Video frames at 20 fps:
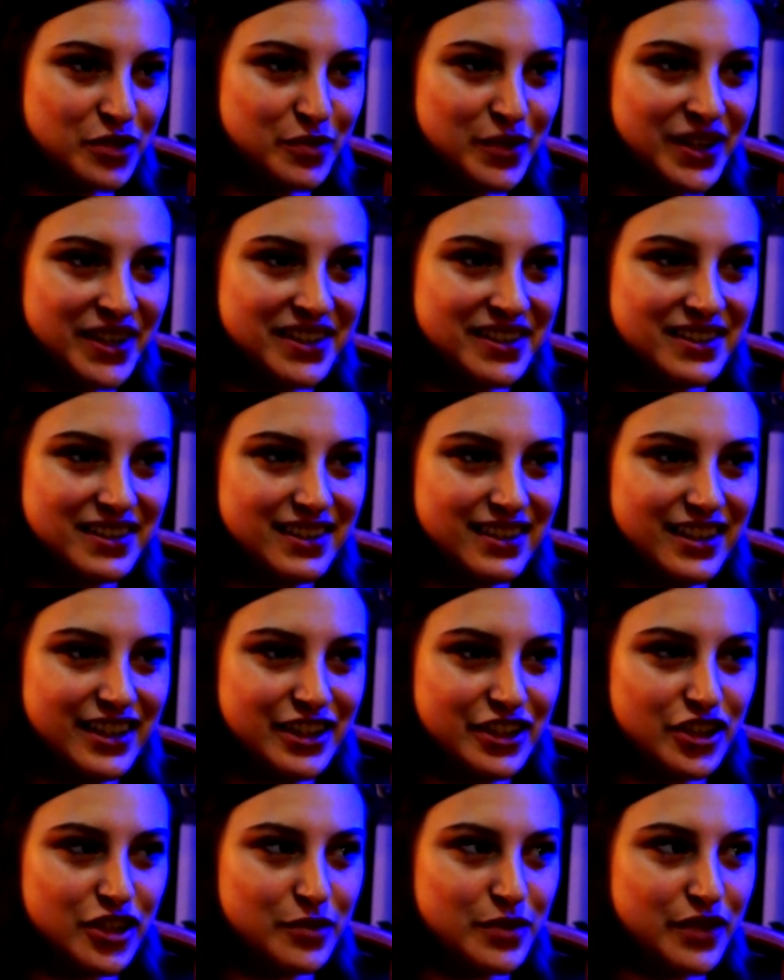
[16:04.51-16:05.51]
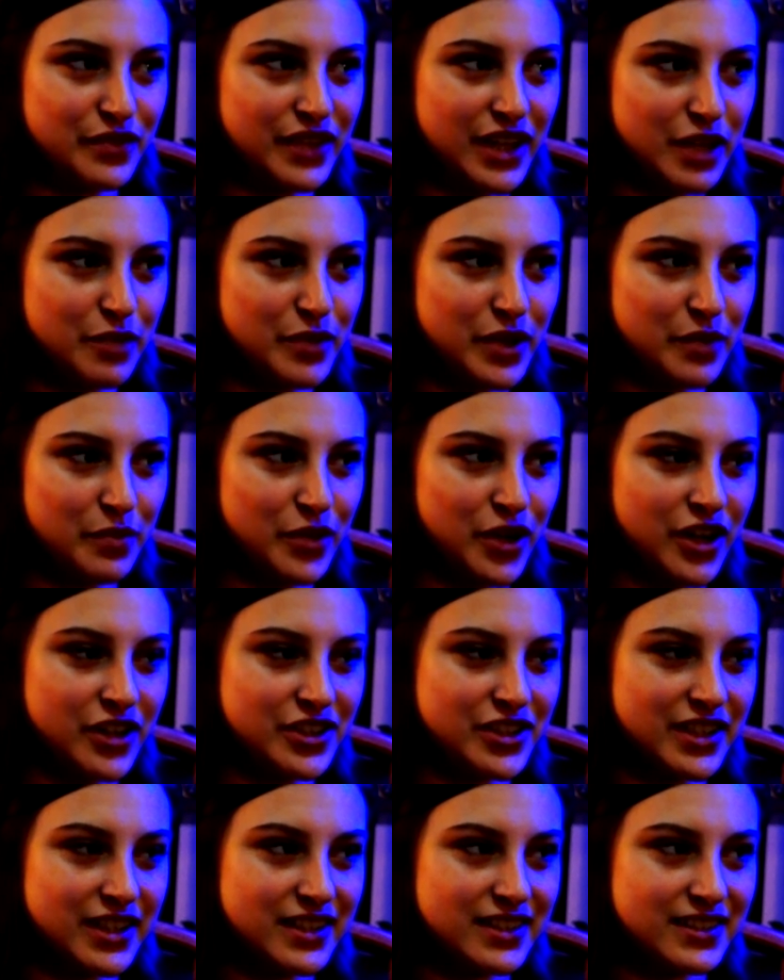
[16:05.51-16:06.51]
But in terms of, like, big
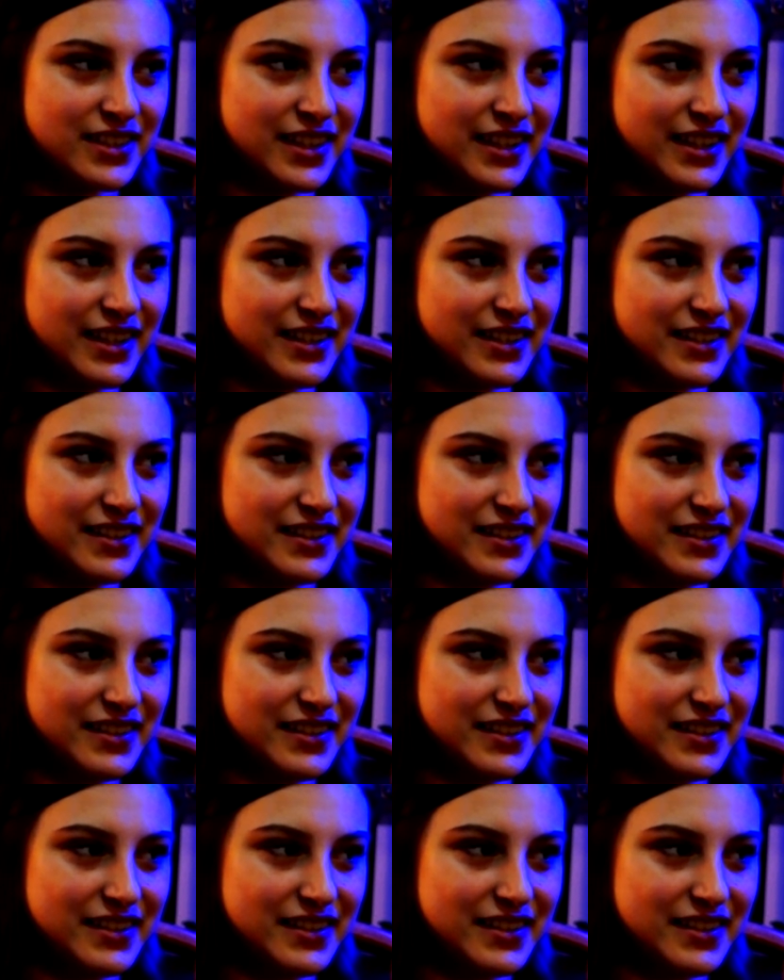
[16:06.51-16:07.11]
projects, like,